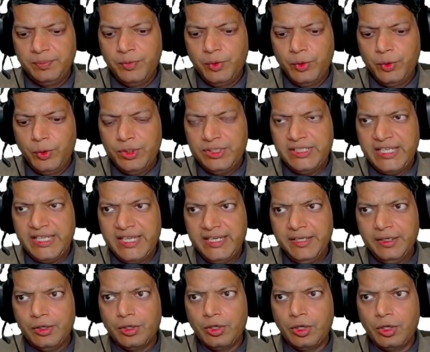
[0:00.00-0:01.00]
more
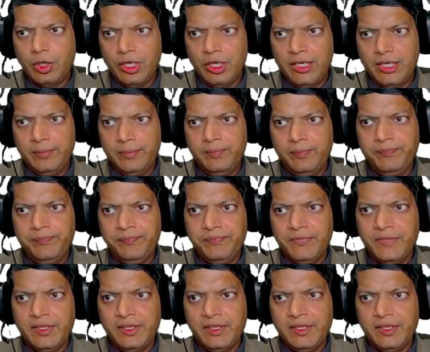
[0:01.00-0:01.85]
than column,